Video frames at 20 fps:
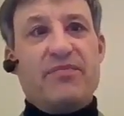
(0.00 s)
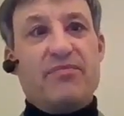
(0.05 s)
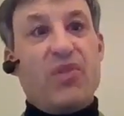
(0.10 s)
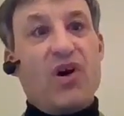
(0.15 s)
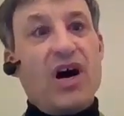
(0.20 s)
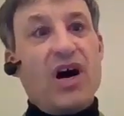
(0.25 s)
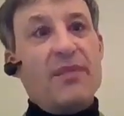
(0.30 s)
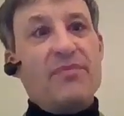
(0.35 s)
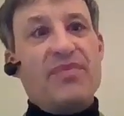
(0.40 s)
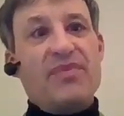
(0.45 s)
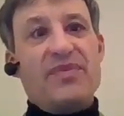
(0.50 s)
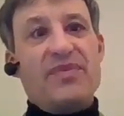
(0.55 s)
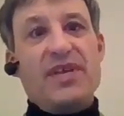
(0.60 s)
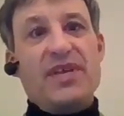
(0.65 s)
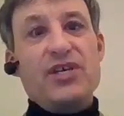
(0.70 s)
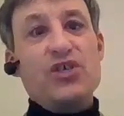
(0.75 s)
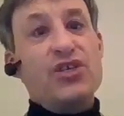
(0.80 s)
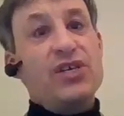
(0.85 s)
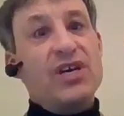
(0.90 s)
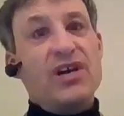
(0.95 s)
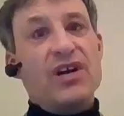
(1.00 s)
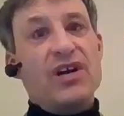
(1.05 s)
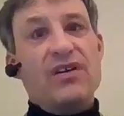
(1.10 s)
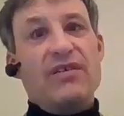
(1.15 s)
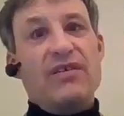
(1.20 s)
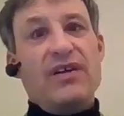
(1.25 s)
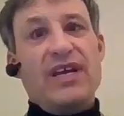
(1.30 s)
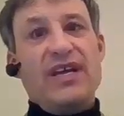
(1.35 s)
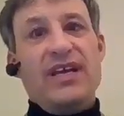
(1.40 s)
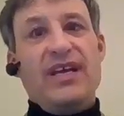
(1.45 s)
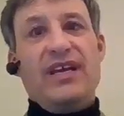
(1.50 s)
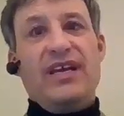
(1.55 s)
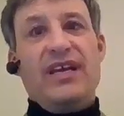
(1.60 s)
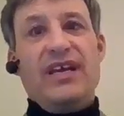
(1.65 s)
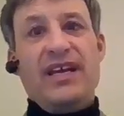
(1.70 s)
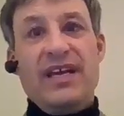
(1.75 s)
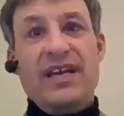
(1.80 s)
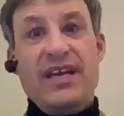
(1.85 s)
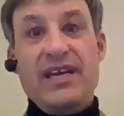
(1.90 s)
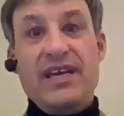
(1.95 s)
Bob, this year,
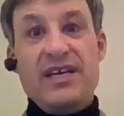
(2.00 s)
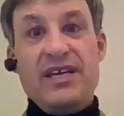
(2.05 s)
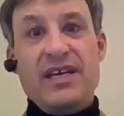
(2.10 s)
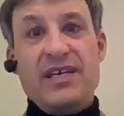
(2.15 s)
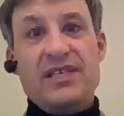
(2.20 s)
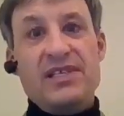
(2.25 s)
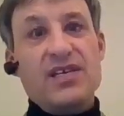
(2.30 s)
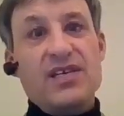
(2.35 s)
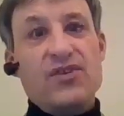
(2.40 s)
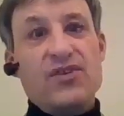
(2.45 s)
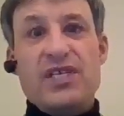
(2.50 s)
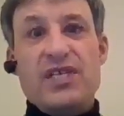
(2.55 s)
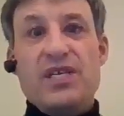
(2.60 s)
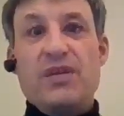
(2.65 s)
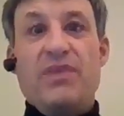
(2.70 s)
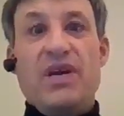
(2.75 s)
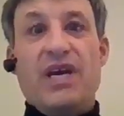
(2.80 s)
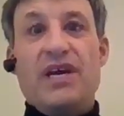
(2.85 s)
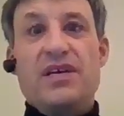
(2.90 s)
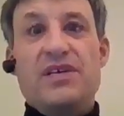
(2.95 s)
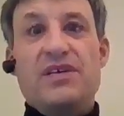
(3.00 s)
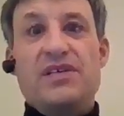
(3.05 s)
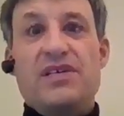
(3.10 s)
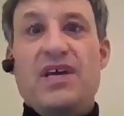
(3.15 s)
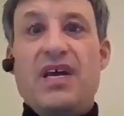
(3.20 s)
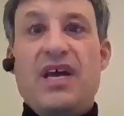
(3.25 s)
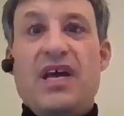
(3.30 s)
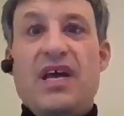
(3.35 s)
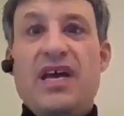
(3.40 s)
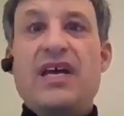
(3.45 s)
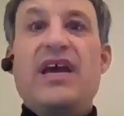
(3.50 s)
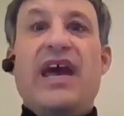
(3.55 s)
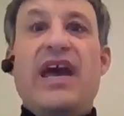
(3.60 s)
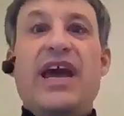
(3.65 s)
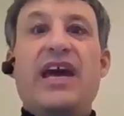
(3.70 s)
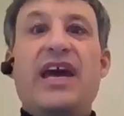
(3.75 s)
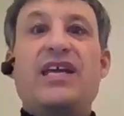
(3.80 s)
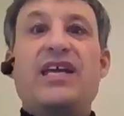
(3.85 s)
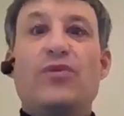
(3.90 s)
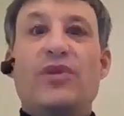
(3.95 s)
it's interesting because he
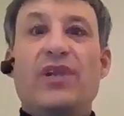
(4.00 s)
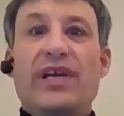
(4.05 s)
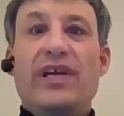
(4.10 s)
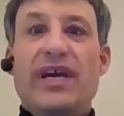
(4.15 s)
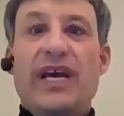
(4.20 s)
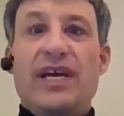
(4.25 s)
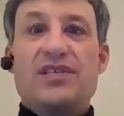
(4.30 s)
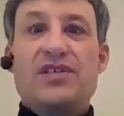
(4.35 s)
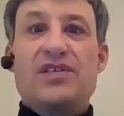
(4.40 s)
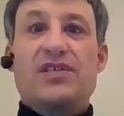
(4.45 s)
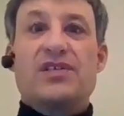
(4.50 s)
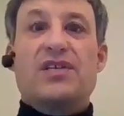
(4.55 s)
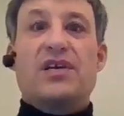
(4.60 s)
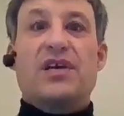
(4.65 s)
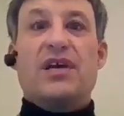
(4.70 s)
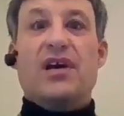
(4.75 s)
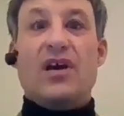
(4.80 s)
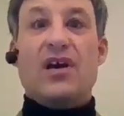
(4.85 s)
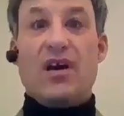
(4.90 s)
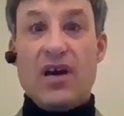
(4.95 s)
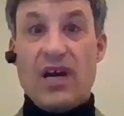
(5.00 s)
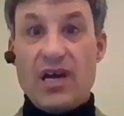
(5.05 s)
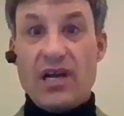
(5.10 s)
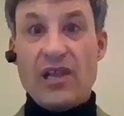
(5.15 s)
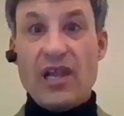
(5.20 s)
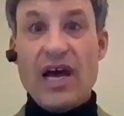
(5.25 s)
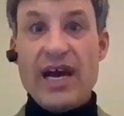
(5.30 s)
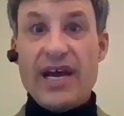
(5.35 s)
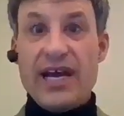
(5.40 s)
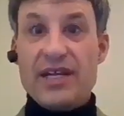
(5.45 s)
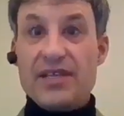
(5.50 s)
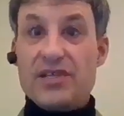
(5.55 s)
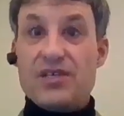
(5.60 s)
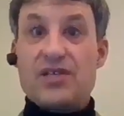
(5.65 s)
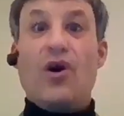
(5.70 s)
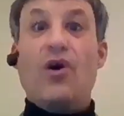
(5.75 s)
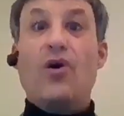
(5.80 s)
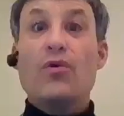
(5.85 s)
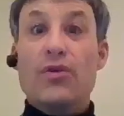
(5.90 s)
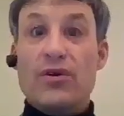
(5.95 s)
annually gets clients,
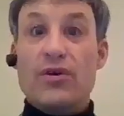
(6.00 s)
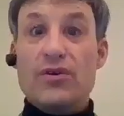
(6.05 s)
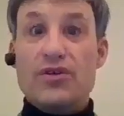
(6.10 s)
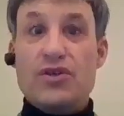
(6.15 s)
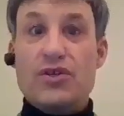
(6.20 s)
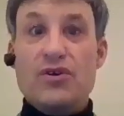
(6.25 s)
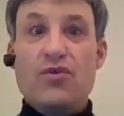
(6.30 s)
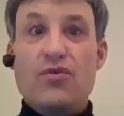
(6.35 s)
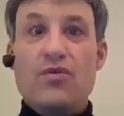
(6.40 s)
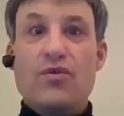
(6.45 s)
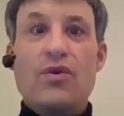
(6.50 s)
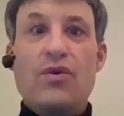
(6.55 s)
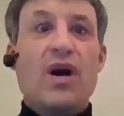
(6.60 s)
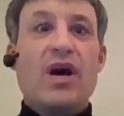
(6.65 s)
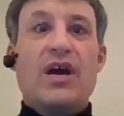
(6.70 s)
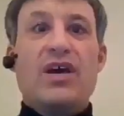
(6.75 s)
owners who